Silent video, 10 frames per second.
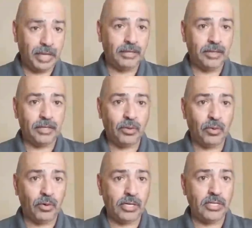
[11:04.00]
take
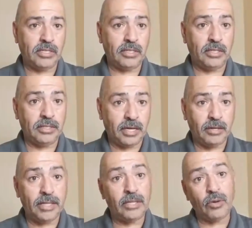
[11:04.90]
a
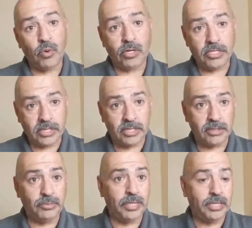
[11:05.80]
look at the
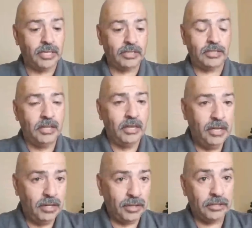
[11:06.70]
courses, because
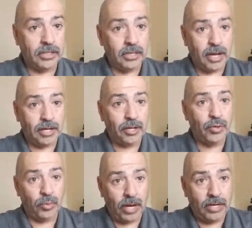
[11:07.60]
there's a lot of
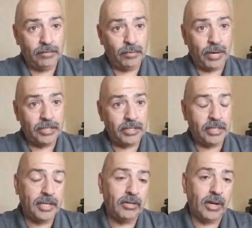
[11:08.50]
great information
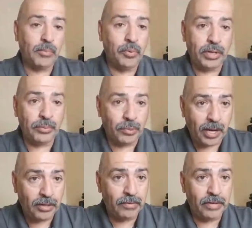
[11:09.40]
in there. I'm putting
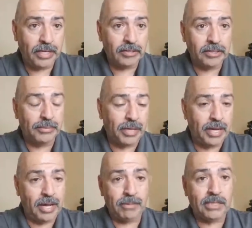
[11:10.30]
brand new videos in my
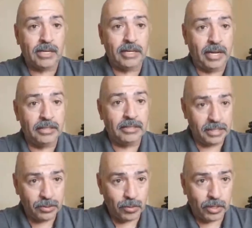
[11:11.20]
Amazon A to
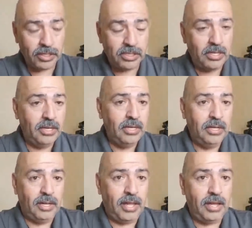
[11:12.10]
Z course,
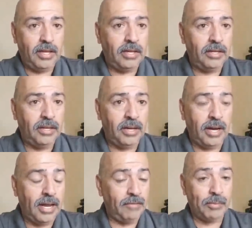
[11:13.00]
and I
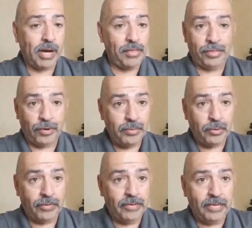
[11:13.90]
have about 30 more
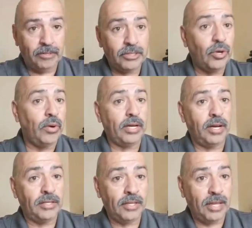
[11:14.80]
videos going on
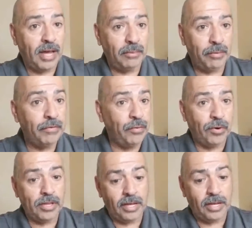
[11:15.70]
to that before
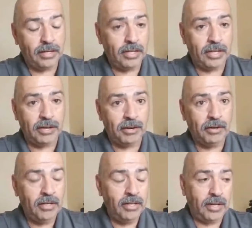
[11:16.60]
the end of the year.
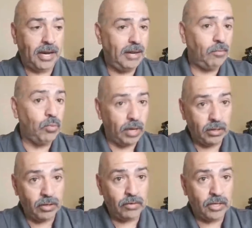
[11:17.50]
I have well
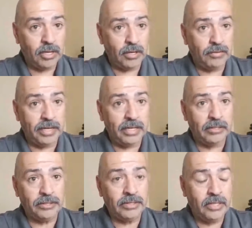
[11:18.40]
over 100 videos